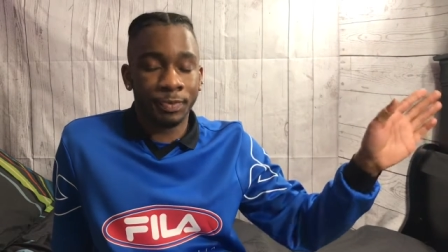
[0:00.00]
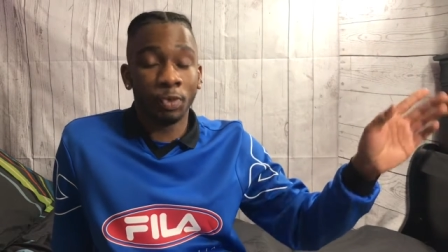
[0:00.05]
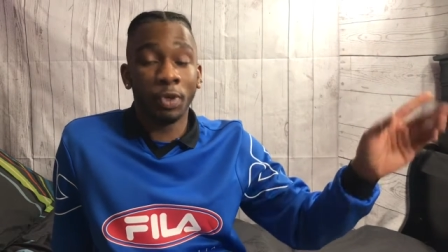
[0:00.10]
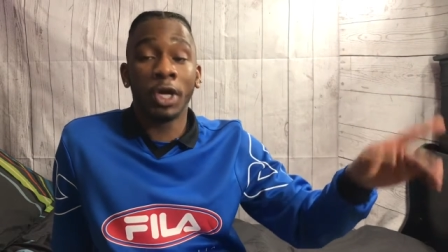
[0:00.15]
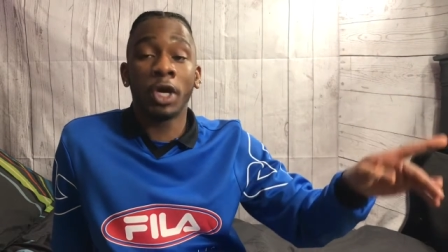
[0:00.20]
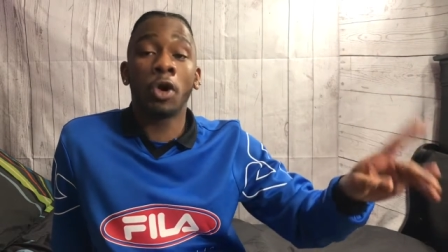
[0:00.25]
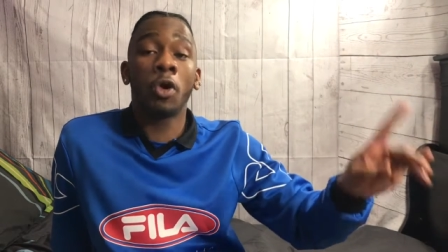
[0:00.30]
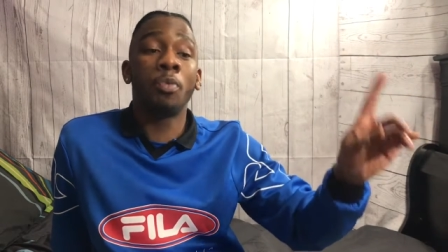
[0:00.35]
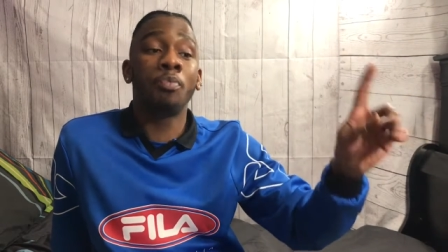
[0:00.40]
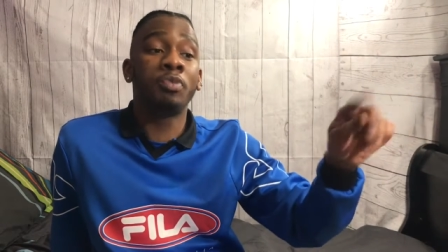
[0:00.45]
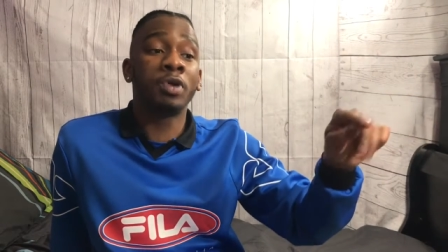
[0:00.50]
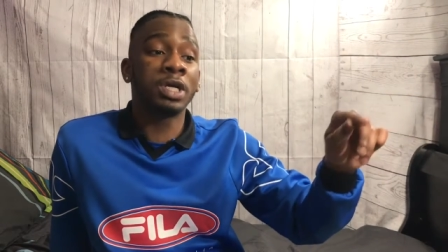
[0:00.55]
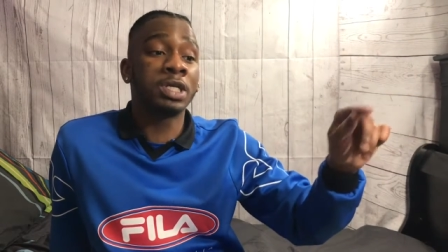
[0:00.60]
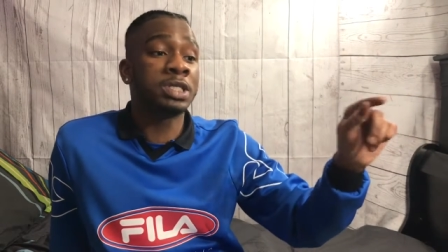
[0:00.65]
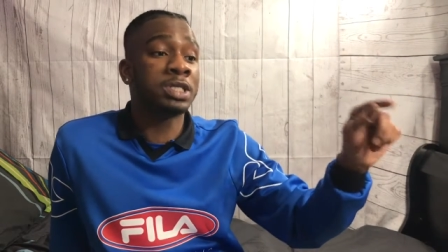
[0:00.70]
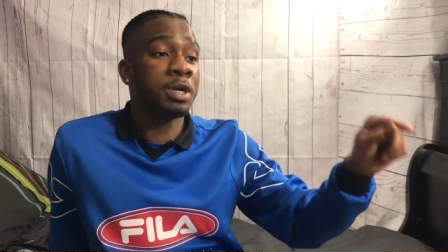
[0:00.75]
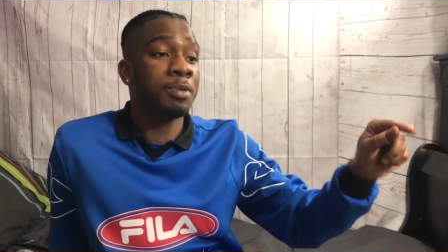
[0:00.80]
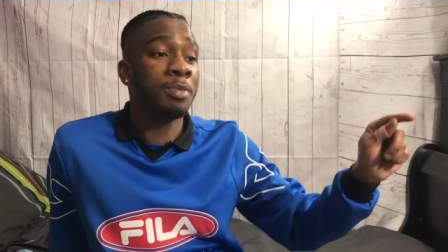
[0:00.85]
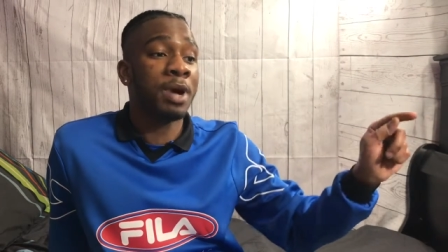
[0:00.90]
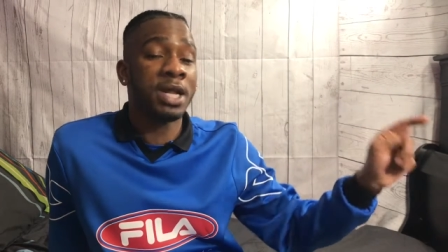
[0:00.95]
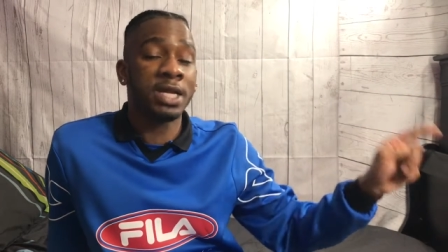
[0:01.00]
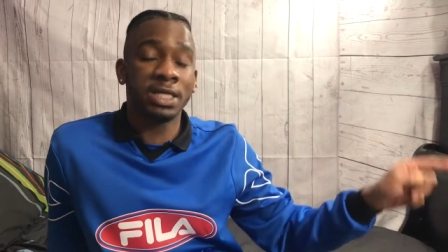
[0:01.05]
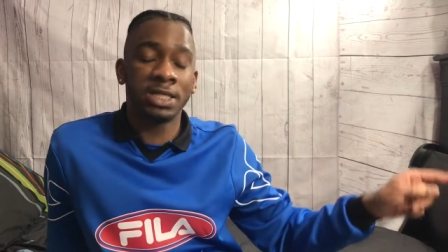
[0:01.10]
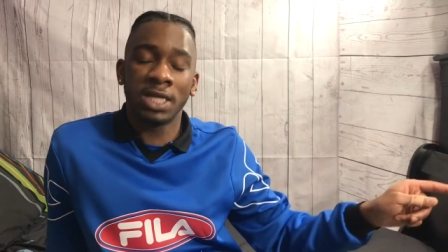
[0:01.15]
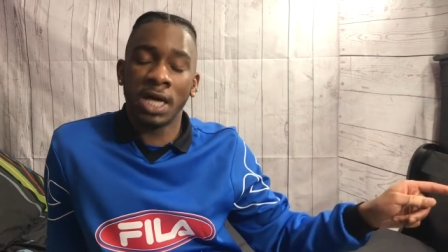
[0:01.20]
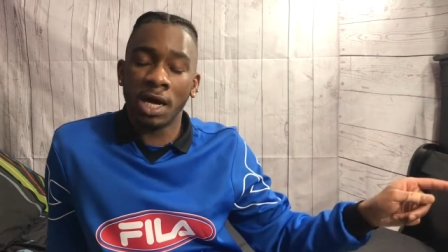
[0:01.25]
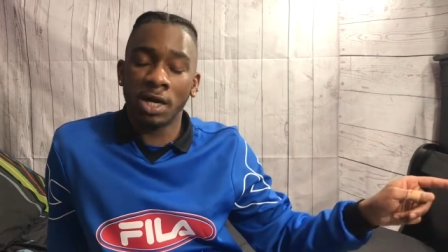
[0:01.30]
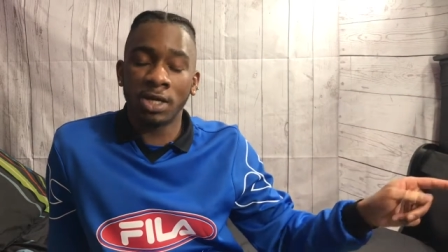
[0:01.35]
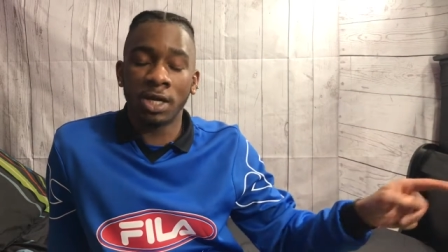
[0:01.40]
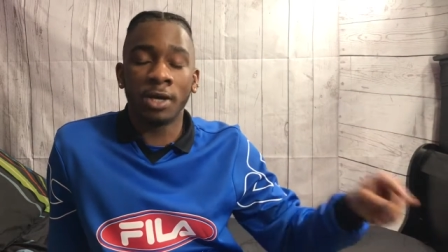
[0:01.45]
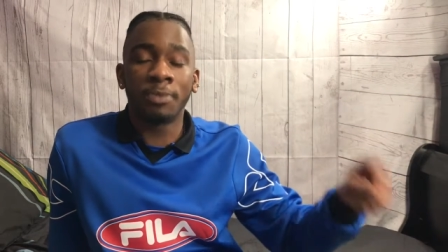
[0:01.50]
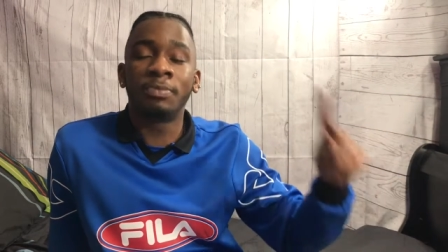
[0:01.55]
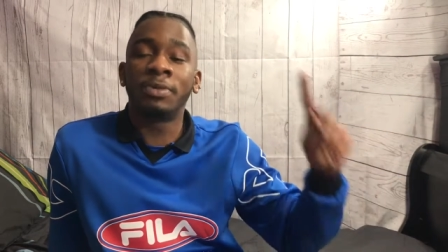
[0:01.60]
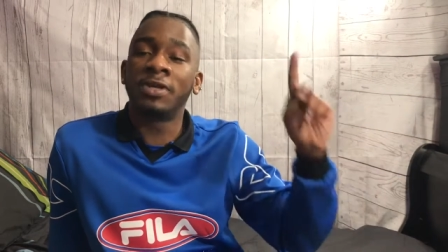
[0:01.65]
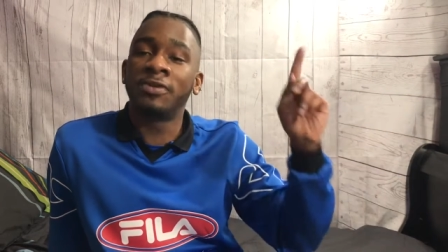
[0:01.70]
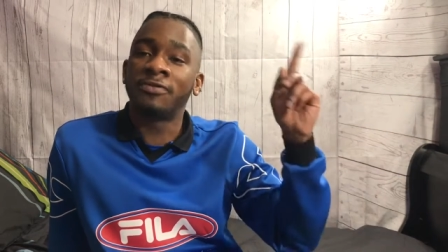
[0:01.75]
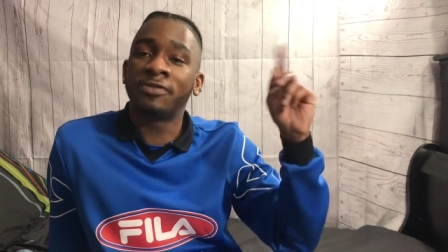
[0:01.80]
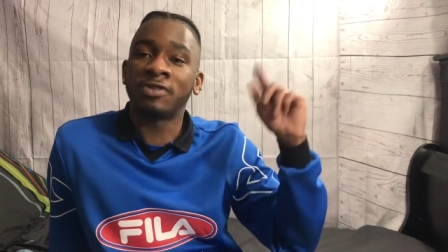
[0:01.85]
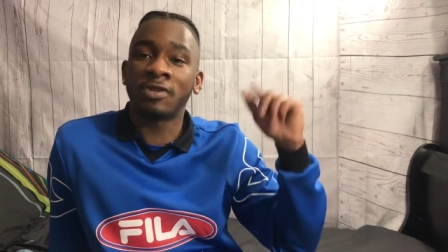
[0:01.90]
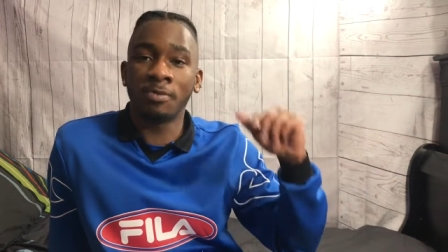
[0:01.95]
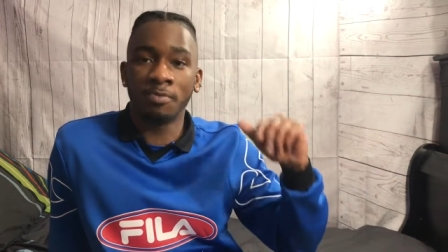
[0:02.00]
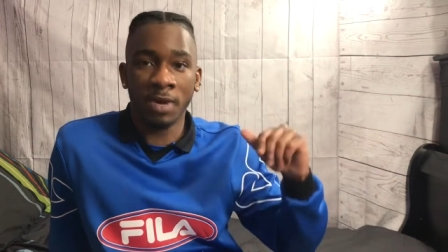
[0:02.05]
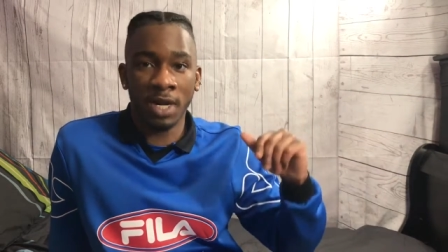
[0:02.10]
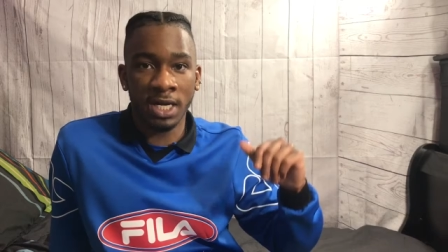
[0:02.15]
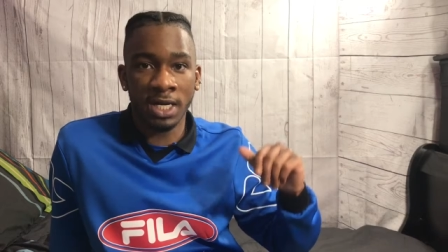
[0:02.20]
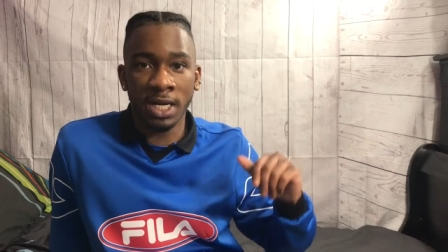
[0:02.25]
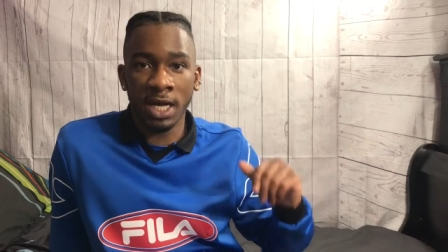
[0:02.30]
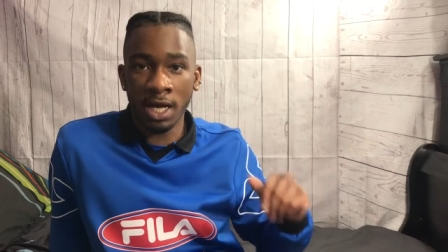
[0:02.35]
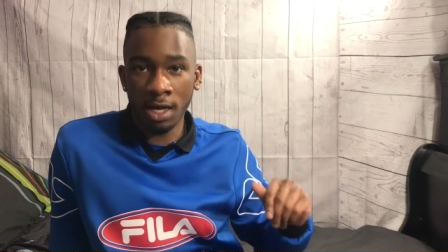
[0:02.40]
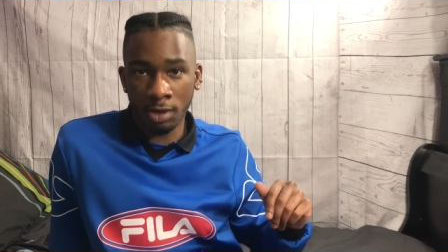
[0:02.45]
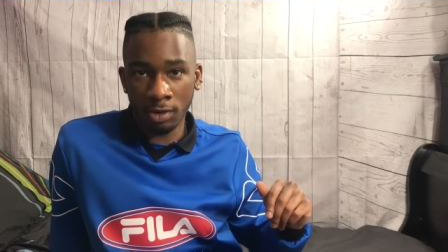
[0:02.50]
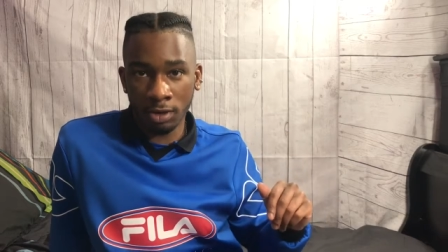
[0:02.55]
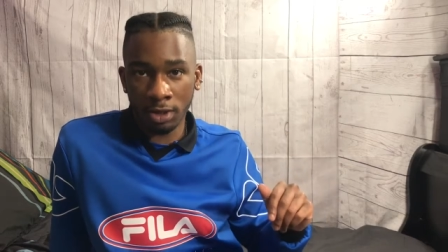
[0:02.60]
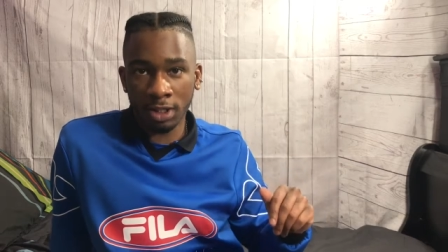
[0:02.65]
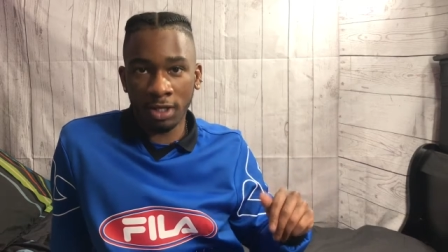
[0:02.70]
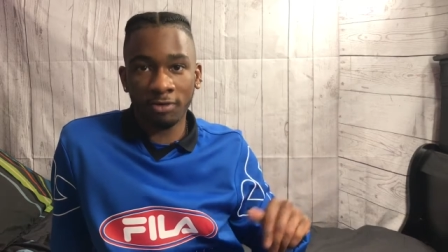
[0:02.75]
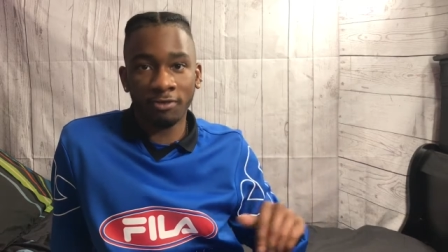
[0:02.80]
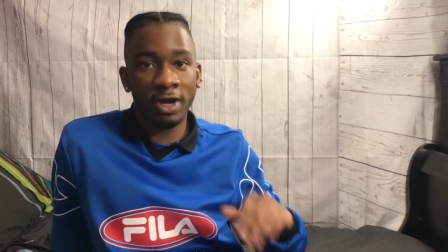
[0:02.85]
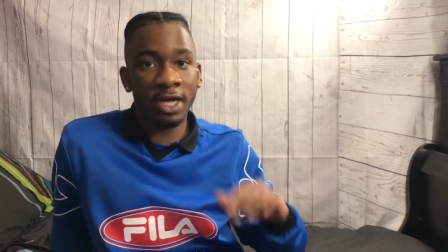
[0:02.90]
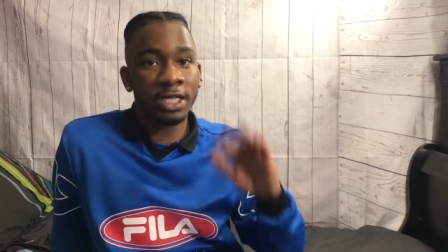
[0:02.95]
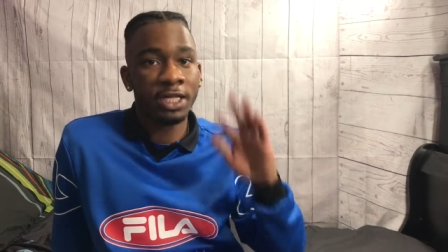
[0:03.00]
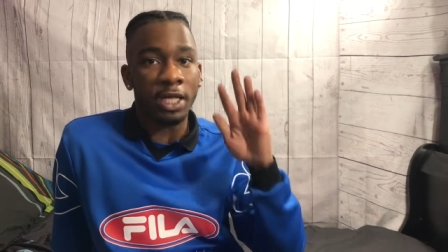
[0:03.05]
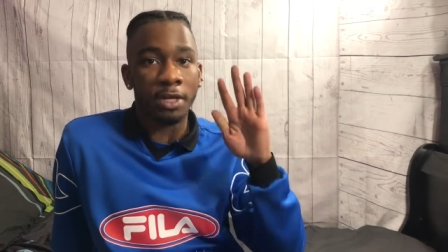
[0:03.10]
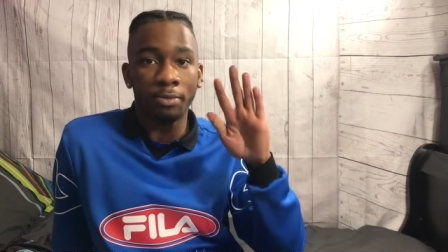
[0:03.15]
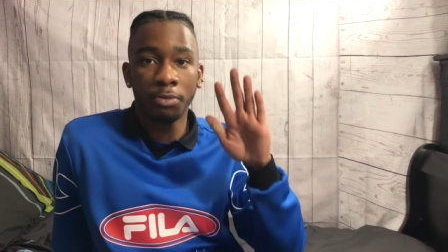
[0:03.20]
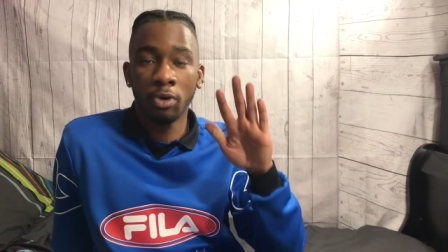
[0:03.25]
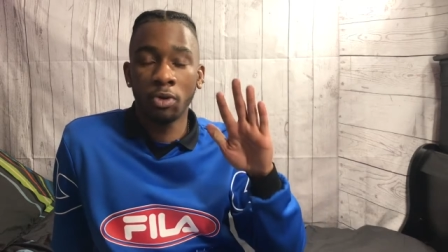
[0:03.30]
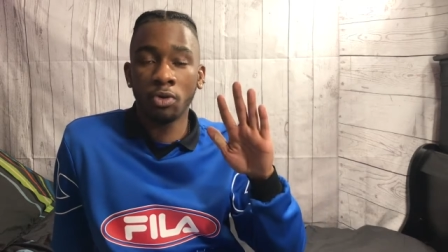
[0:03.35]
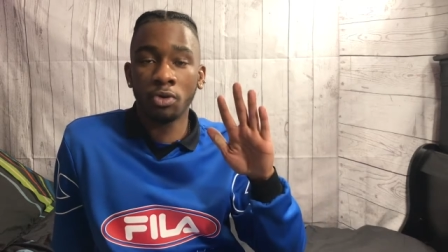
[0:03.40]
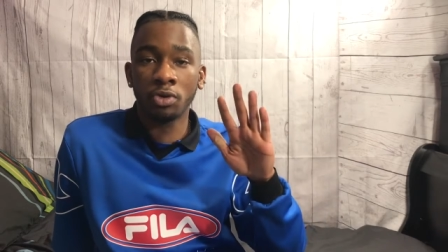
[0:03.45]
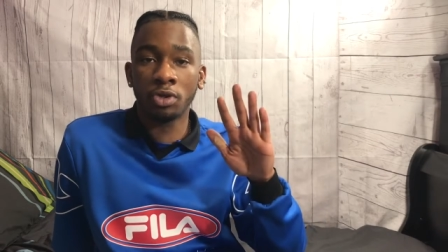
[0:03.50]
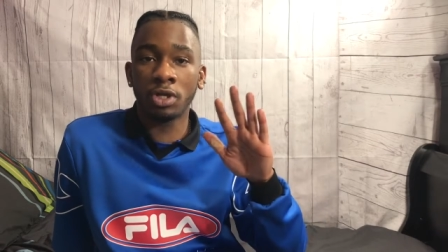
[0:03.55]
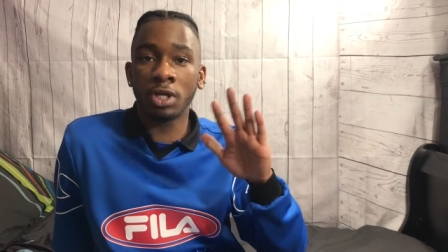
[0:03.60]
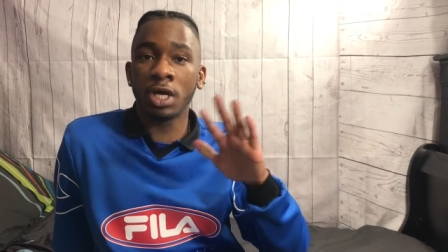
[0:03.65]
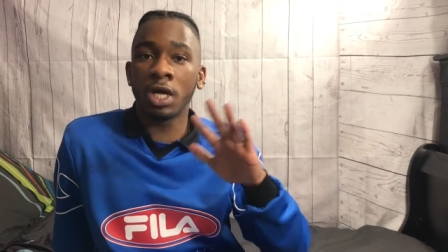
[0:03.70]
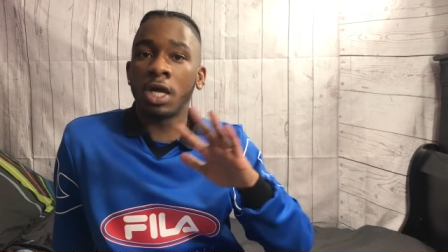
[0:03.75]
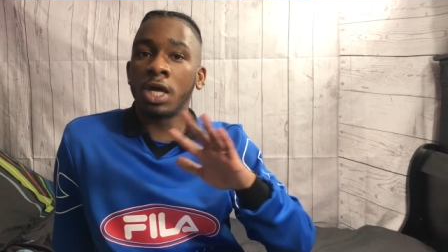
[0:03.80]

we ain't gonna bring somebody down uplift somebody else all right they both